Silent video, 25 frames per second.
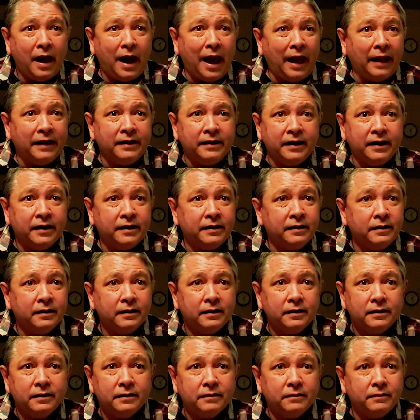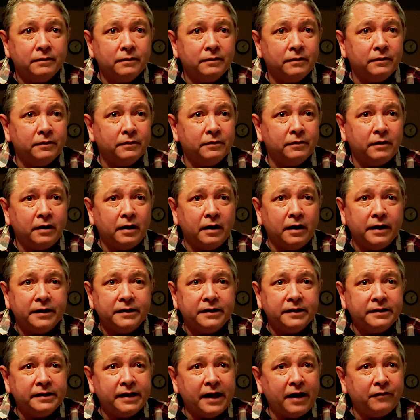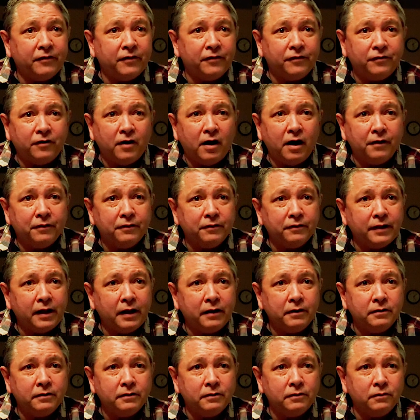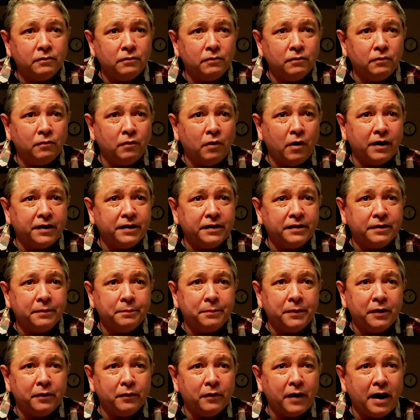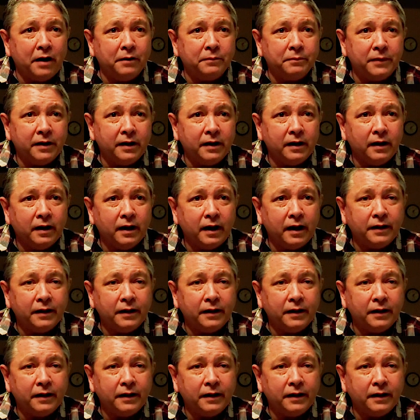And then I didn't have a father that wanted to be around me.